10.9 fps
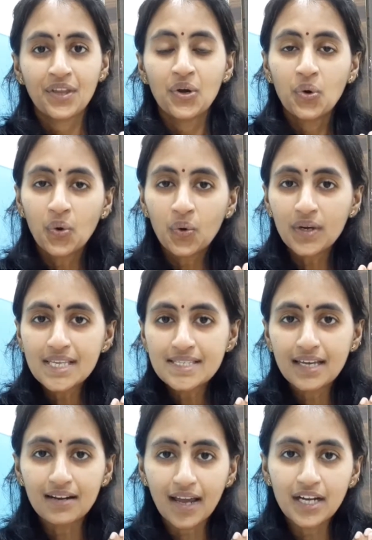Who is the
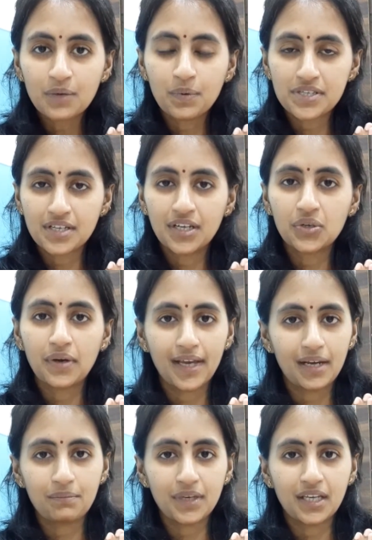right person to
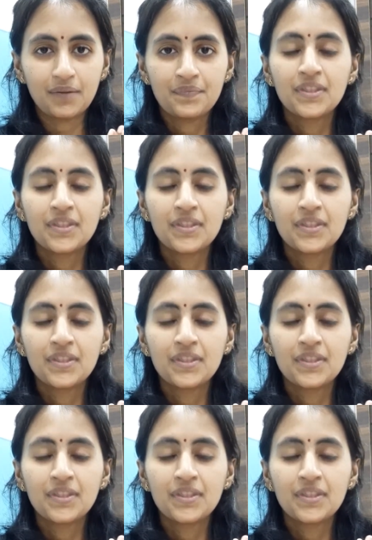help me?